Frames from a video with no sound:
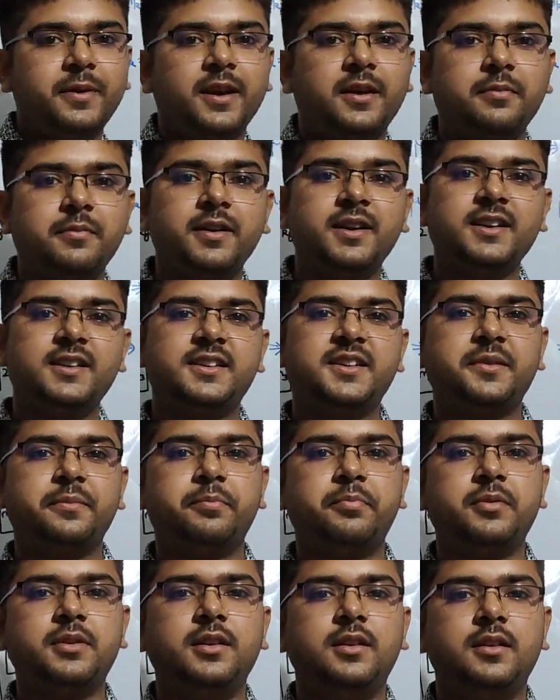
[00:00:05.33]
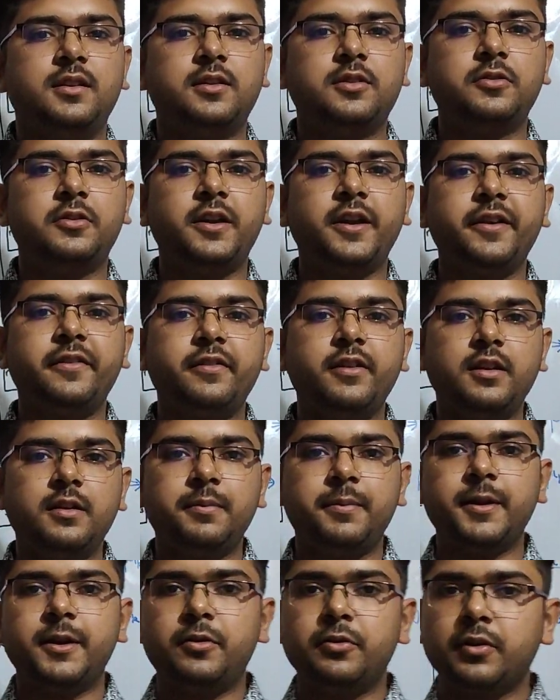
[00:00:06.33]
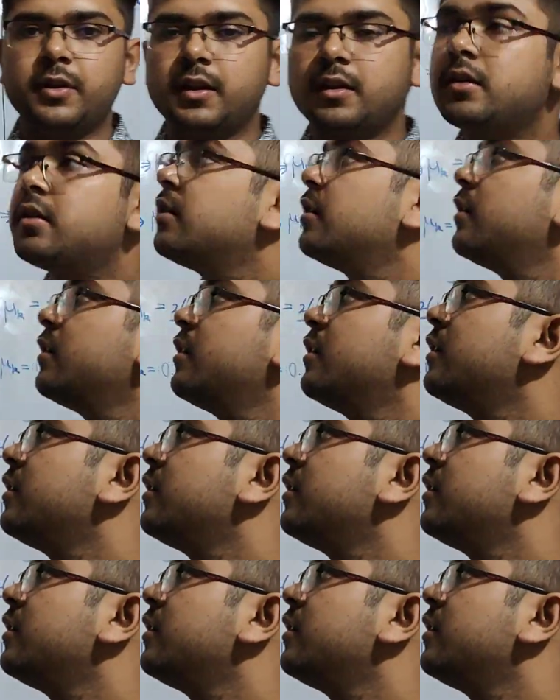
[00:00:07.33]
to McMade Simple. Today we will be doing